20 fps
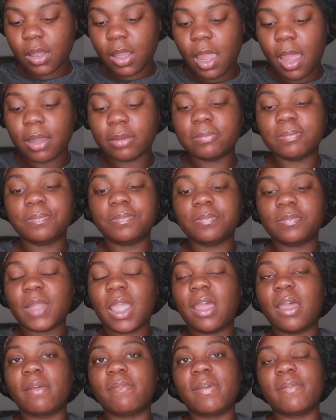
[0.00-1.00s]
yeah
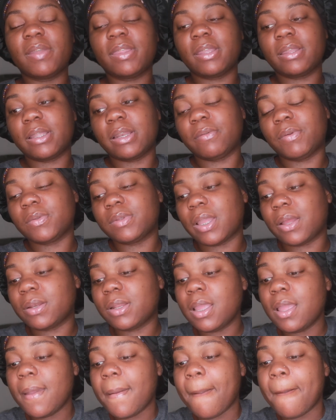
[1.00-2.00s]
i have everything that i wrote
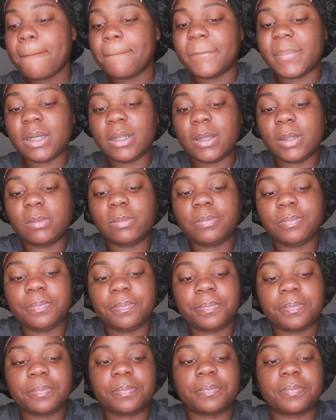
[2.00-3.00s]
down but um
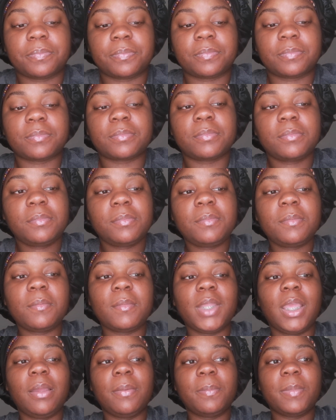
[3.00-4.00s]

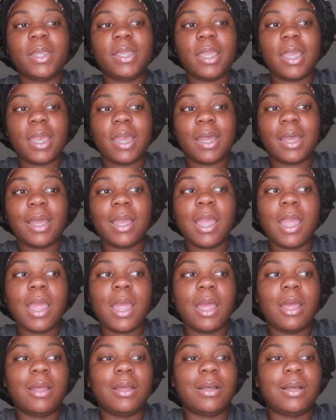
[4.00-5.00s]
but yeah
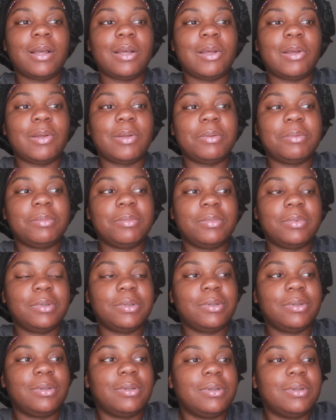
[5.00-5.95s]
um